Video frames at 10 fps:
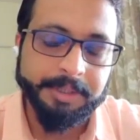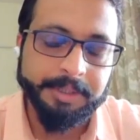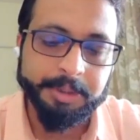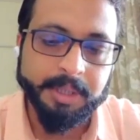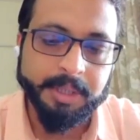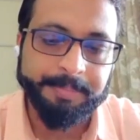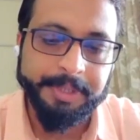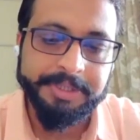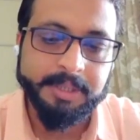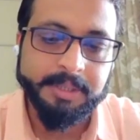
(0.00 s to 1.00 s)
I should
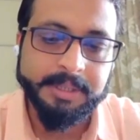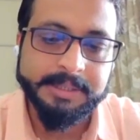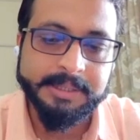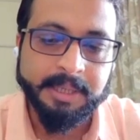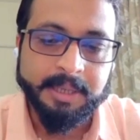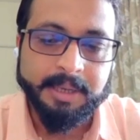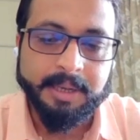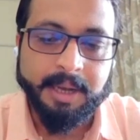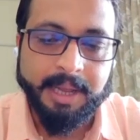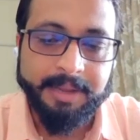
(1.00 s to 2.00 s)
appreciate this
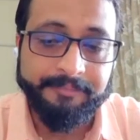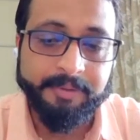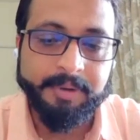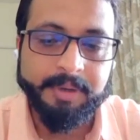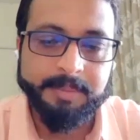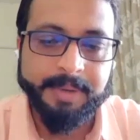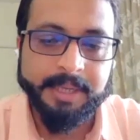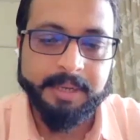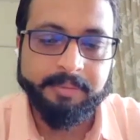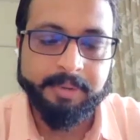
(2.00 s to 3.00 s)
effort
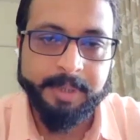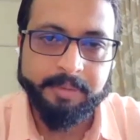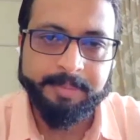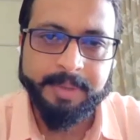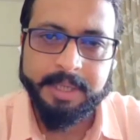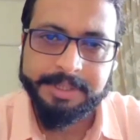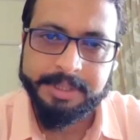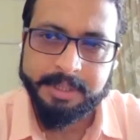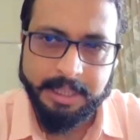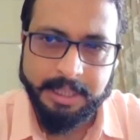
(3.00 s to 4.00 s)
by government of
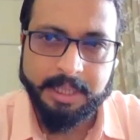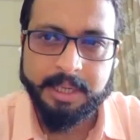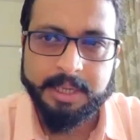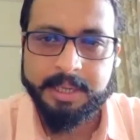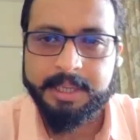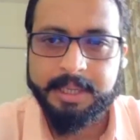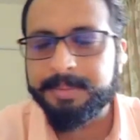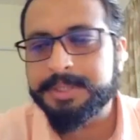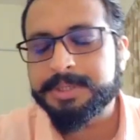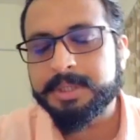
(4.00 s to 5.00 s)
Maharashtra, our health
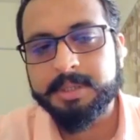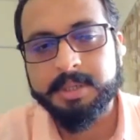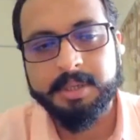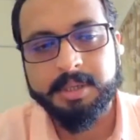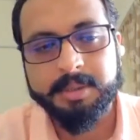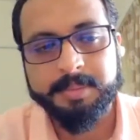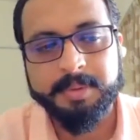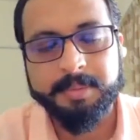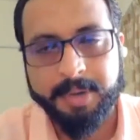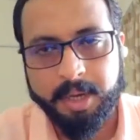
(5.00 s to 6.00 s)
minister of
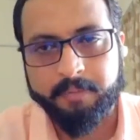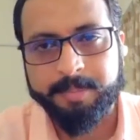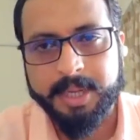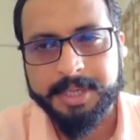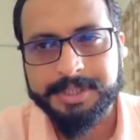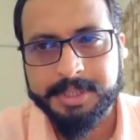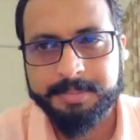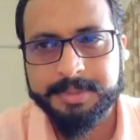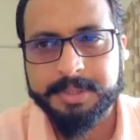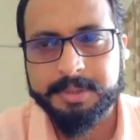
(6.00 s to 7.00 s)
Maharashtra,
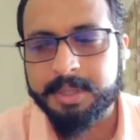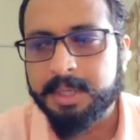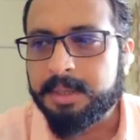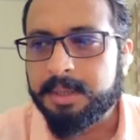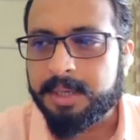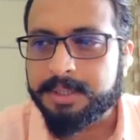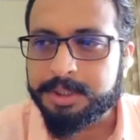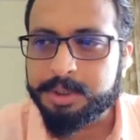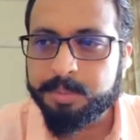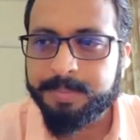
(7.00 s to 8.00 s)
Mr.
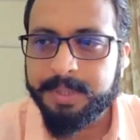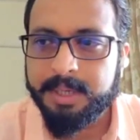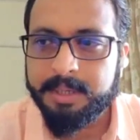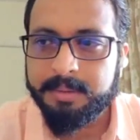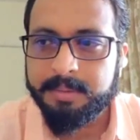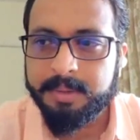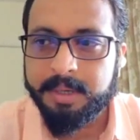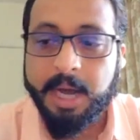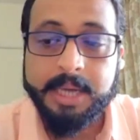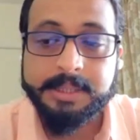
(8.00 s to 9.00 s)
Rajesh Tope, and
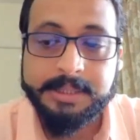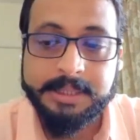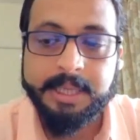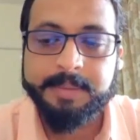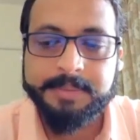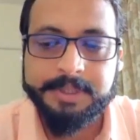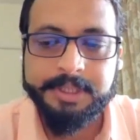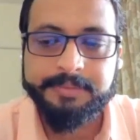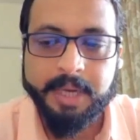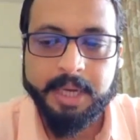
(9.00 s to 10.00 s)
our CM,
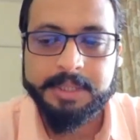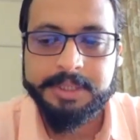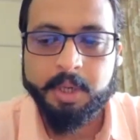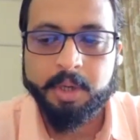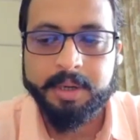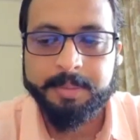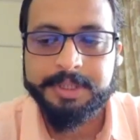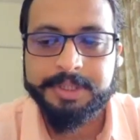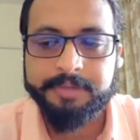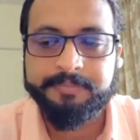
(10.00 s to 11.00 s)
our
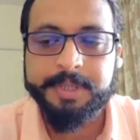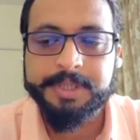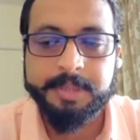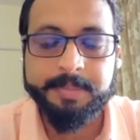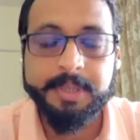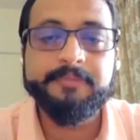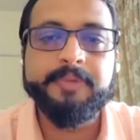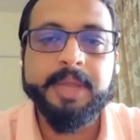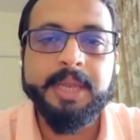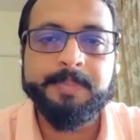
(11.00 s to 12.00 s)
honorable chief minister, being
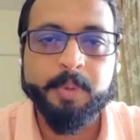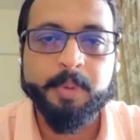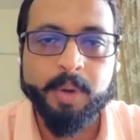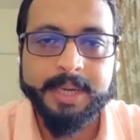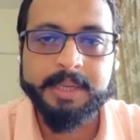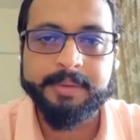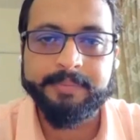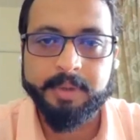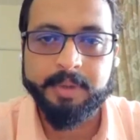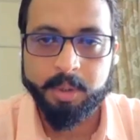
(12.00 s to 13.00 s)
very
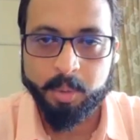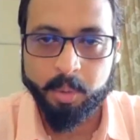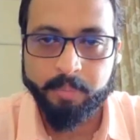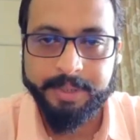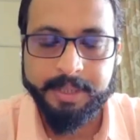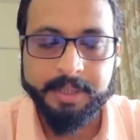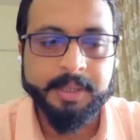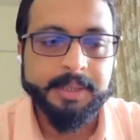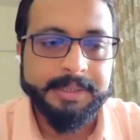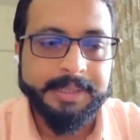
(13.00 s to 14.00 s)
proactive on COVID.
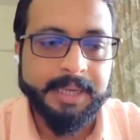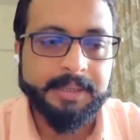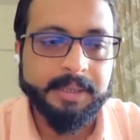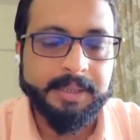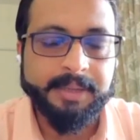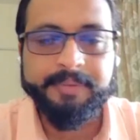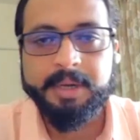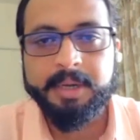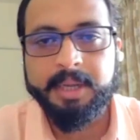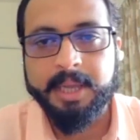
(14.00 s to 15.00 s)
That
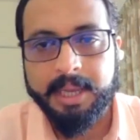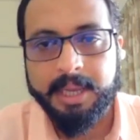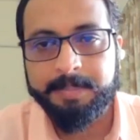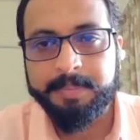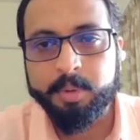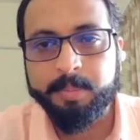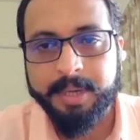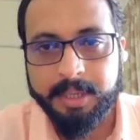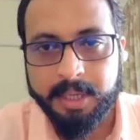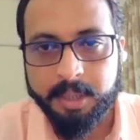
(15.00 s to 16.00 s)
definitely helped to
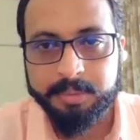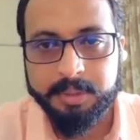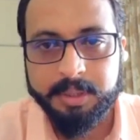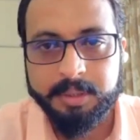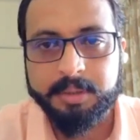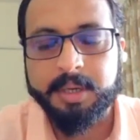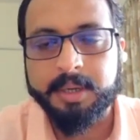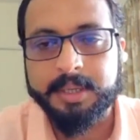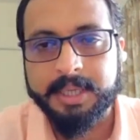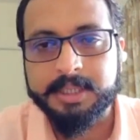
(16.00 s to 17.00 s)
bring down the
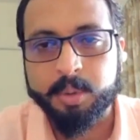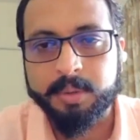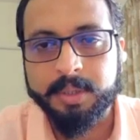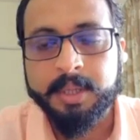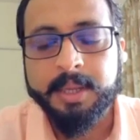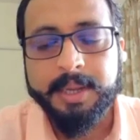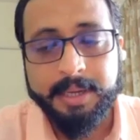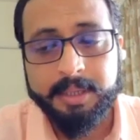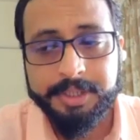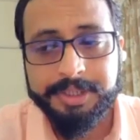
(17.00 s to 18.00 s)
caseload.
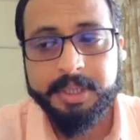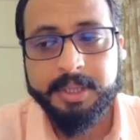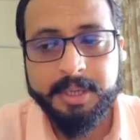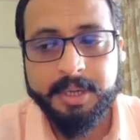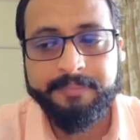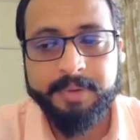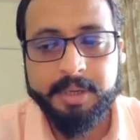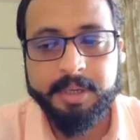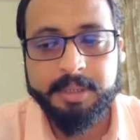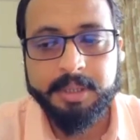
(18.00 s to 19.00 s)
In tertiary care,
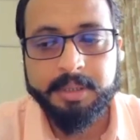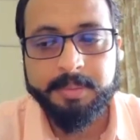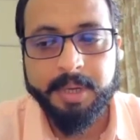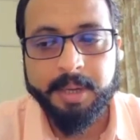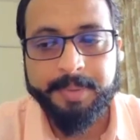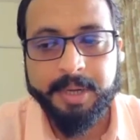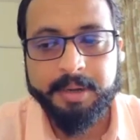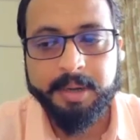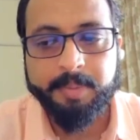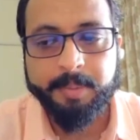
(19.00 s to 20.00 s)
definitely the
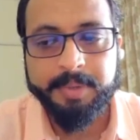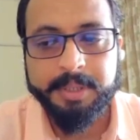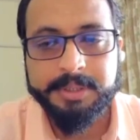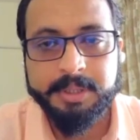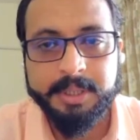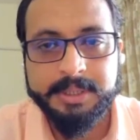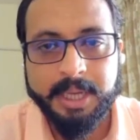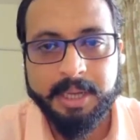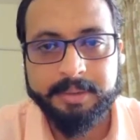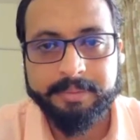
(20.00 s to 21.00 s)
pediatric population is
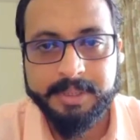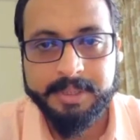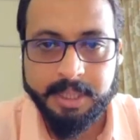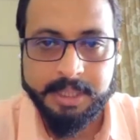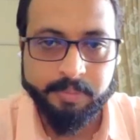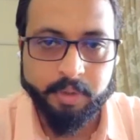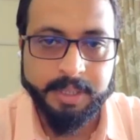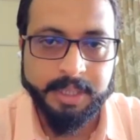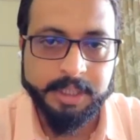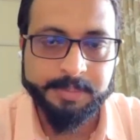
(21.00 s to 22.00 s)
at risk, as
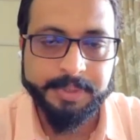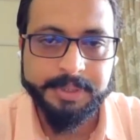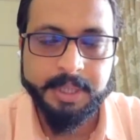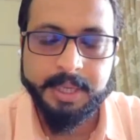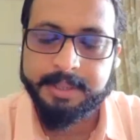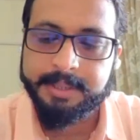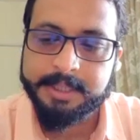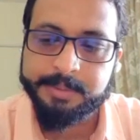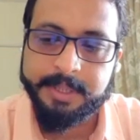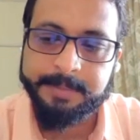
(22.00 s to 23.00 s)
what experts say, and
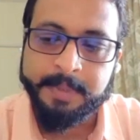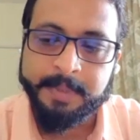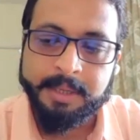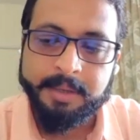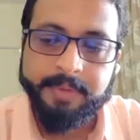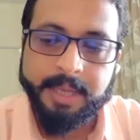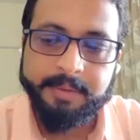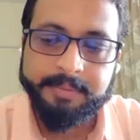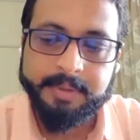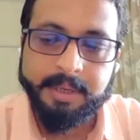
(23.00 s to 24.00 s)
that's why we
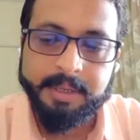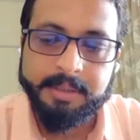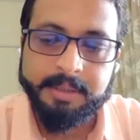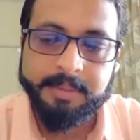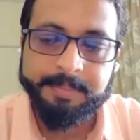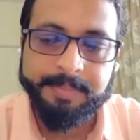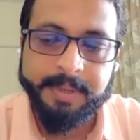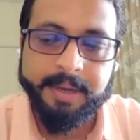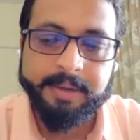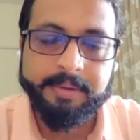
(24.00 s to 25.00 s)
have created
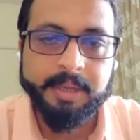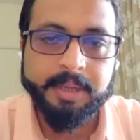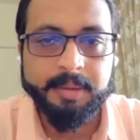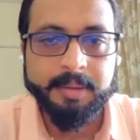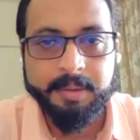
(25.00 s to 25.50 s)
pediatric